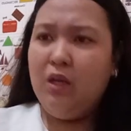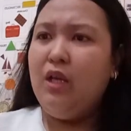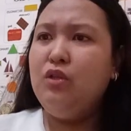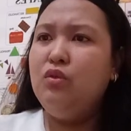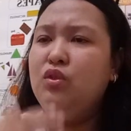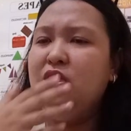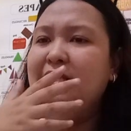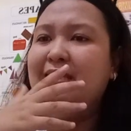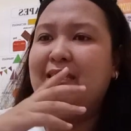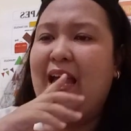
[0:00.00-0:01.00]
Okay, so she's
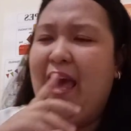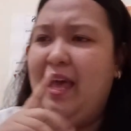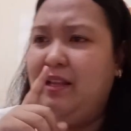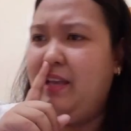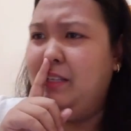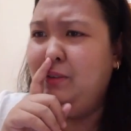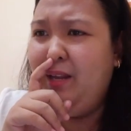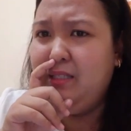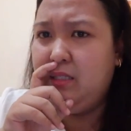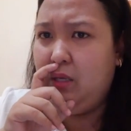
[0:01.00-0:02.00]
sad. Okay, so
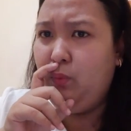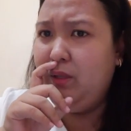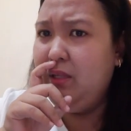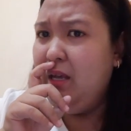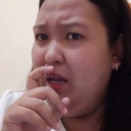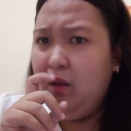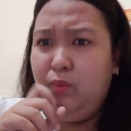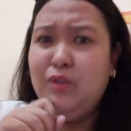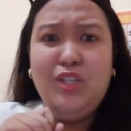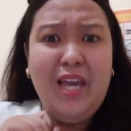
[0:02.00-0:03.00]
let's see. Will
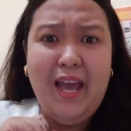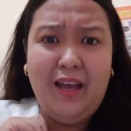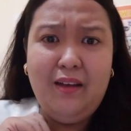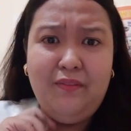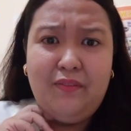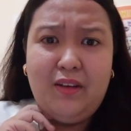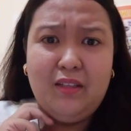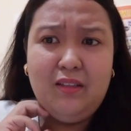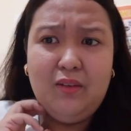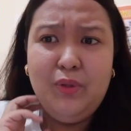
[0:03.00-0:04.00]
she have
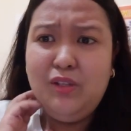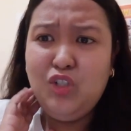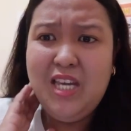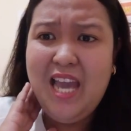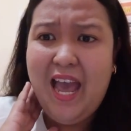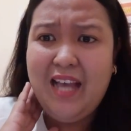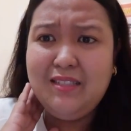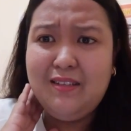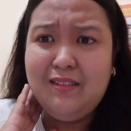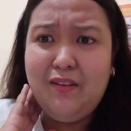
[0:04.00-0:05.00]
a
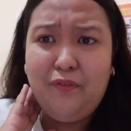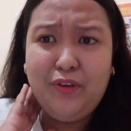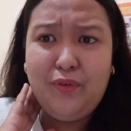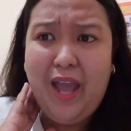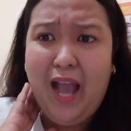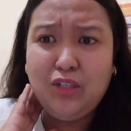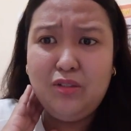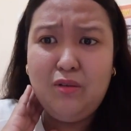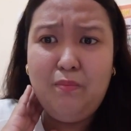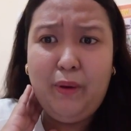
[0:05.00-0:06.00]
different
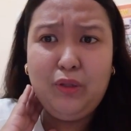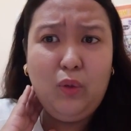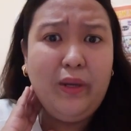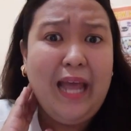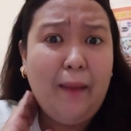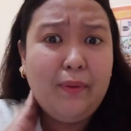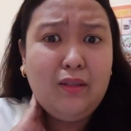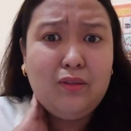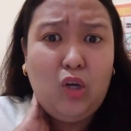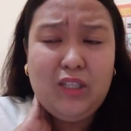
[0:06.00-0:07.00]
reaction compared to what happened
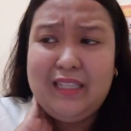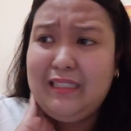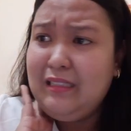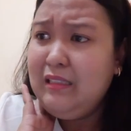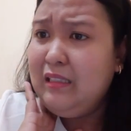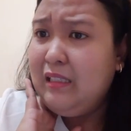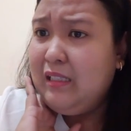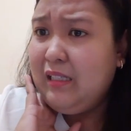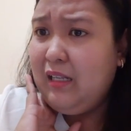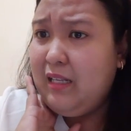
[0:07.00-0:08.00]
in Totla?
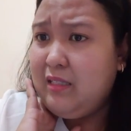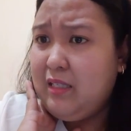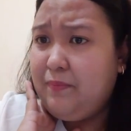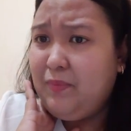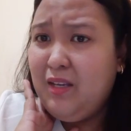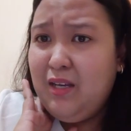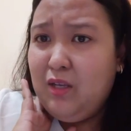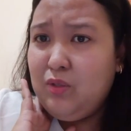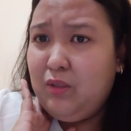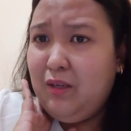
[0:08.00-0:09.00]
Okay, let's see.
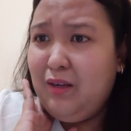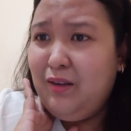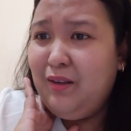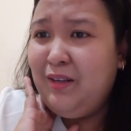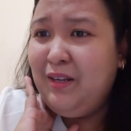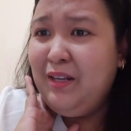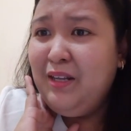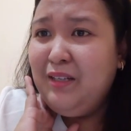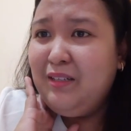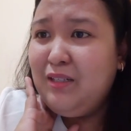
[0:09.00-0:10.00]
So the
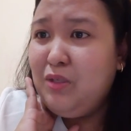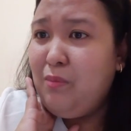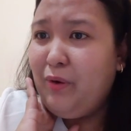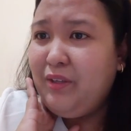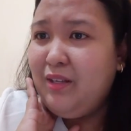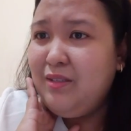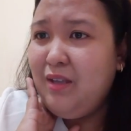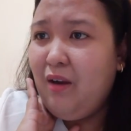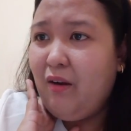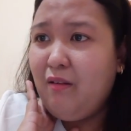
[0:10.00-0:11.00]
subordinates
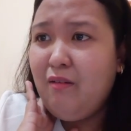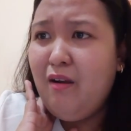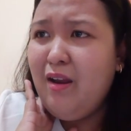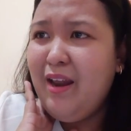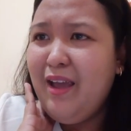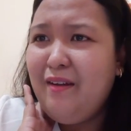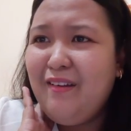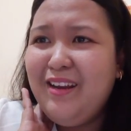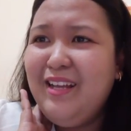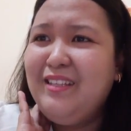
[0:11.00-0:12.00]
here are running,
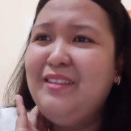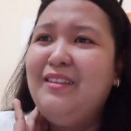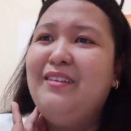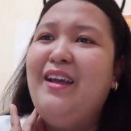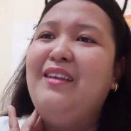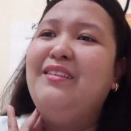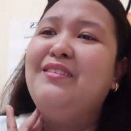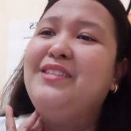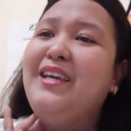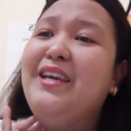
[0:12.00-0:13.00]
and then
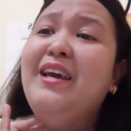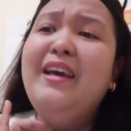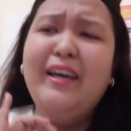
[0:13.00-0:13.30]
they're saying,